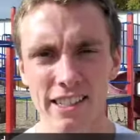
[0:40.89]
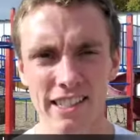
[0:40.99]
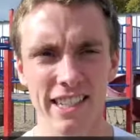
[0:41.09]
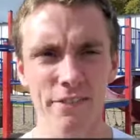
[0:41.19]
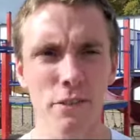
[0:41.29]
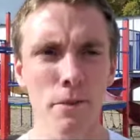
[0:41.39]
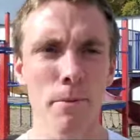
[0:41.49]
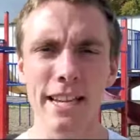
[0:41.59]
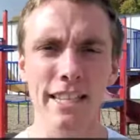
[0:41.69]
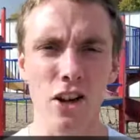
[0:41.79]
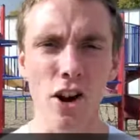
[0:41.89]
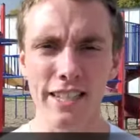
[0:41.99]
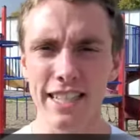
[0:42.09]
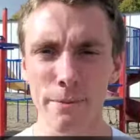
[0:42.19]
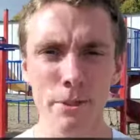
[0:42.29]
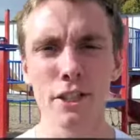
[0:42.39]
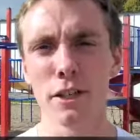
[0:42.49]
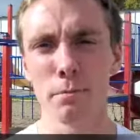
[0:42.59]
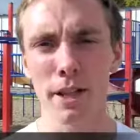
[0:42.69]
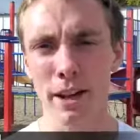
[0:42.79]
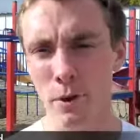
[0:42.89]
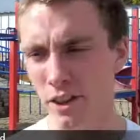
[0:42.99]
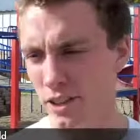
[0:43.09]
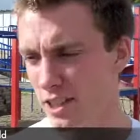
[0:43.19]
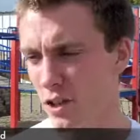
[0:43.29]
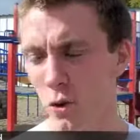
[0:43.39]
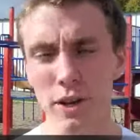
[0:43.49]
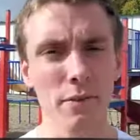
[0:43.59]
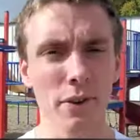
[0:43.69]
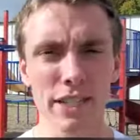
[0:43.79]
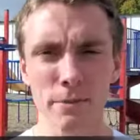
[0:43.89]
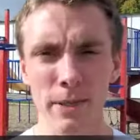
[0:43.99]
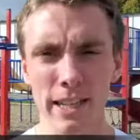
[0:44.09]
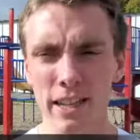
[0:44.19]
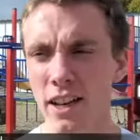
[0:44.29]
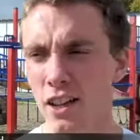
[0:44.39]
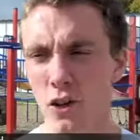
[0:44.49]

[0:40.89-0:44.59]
just gives them the basic concepts to play, whether it's throwing a frisbee,